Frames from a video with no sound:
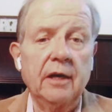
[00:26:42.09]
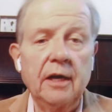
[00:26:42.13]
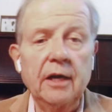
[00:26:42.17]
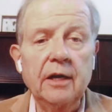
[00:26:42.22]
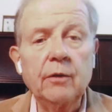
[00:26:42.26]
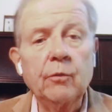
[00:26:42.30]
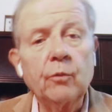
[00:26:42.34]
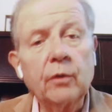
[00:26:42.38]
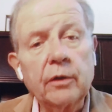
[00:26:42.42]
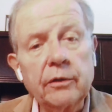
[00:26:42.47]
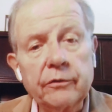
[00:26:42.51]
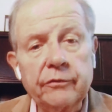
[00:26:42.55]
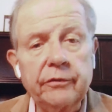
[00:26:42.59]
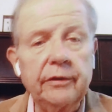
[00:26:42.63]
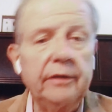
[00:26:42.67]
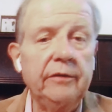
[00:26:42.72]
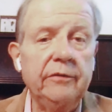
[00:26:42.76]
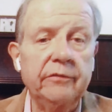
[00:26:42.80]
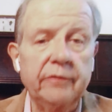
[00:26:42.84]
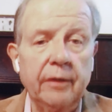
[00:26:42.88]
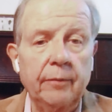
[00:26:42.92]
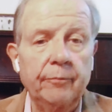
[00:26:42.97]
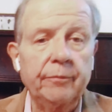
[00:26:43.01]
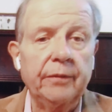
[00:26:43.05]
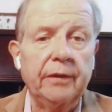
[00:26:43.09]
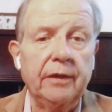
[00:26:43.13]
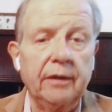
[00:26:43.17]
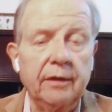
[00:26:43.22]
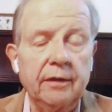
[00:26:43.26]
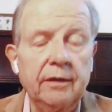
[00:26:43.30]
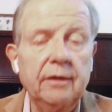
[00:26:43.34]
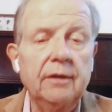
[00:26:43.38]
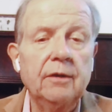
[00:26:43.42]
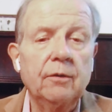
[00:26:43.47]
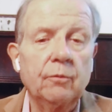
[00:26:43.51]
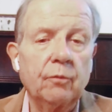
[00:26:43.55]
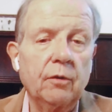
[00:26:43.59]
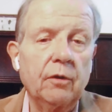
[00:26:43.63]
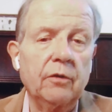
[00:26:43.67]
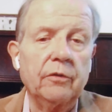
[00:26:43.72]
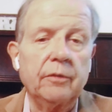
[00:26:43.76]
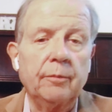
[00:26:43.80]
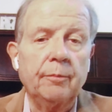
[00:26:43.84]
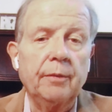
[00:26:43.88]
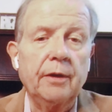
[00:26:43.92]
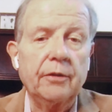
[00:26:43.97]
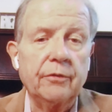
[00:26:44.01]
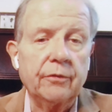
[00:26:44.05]
I don't want to see something where
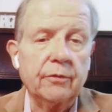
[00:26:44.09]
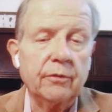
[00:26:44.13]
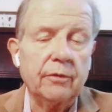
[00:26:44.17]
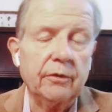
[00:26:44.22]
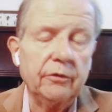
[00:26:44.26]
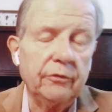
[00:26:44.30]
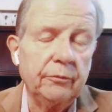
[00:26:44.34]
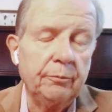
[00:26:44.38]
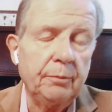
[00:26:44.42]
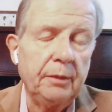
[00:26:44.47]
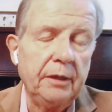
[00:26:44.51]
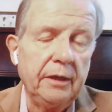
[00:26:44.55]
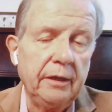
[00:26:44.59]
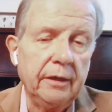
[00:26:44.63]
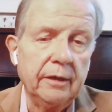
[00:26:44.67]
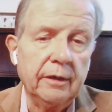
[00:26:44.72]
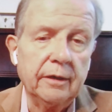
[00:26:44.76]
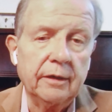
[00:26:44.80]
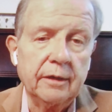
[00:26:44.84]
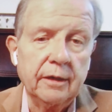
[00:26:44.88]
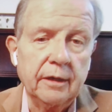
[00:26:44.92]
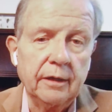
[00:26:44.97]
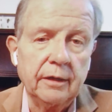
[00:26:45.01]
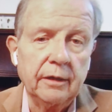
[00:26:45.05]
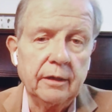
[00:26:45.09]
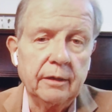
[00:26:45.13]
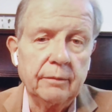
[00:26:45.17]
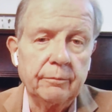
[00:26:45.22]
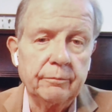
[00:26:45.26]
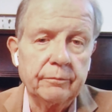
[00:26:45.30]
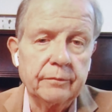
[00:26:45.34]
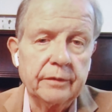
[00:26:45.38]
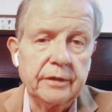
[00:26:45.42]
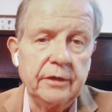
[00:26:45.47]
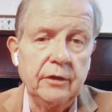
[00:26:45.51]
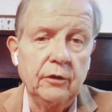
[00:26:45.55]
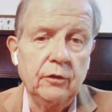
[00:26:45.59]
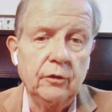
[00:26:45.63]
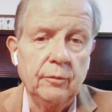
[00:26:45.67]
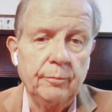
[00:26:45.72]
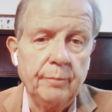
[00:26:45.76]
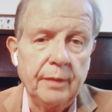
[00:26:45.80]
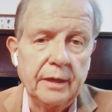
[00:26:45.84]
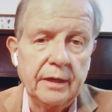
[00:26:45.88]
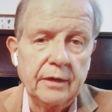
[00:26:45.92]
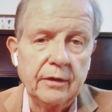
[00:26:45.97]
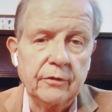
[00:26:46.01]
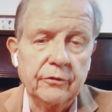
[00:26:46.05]
the mother is being uh,
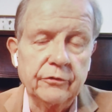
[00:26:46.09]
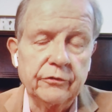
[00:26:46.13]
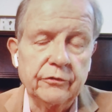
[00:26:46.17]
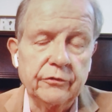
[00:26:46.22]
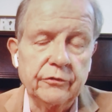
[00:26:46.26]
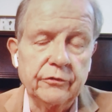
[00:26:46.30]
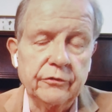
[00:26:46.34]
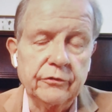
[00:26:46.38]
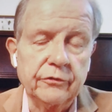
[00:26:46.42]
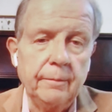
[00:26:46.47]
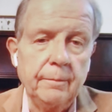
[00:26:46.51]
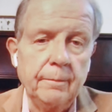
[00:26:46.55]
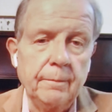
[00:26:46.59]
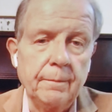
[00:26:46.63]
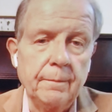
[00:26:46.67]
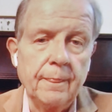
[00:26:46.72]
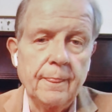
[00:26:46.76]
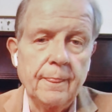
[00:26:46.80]
killed by her son.